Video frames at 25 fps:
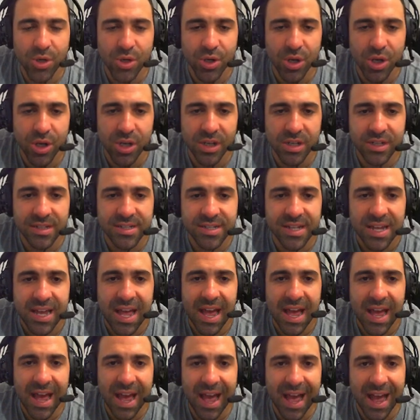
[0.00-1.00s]
NERDS
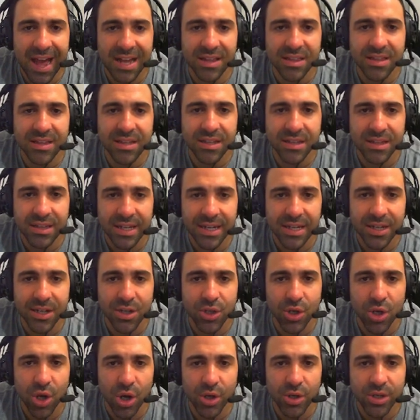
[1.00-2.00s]
and the league
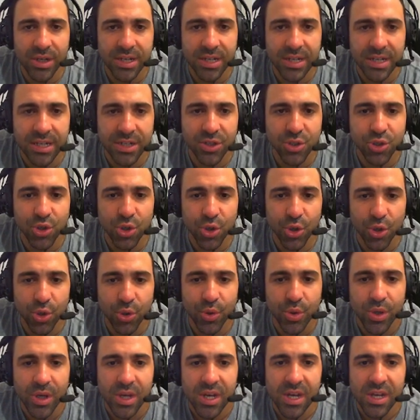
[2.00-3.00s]
code here too.
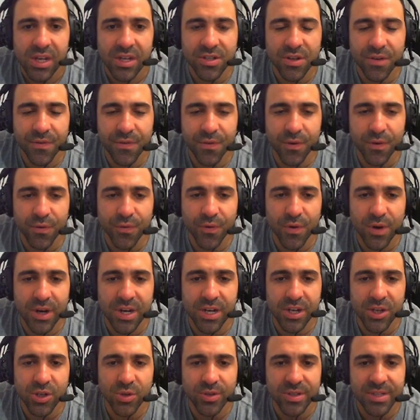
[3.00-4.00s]
So feel free to
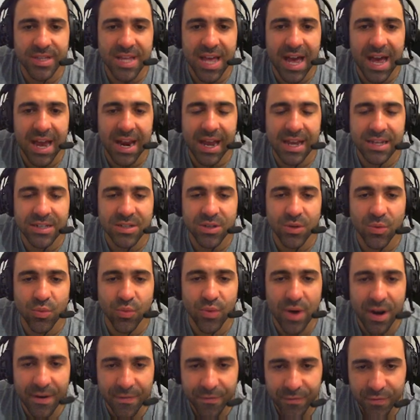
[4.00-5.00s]
use that as a
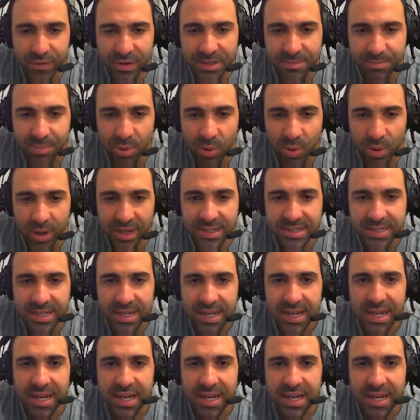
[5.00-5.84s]
reference point.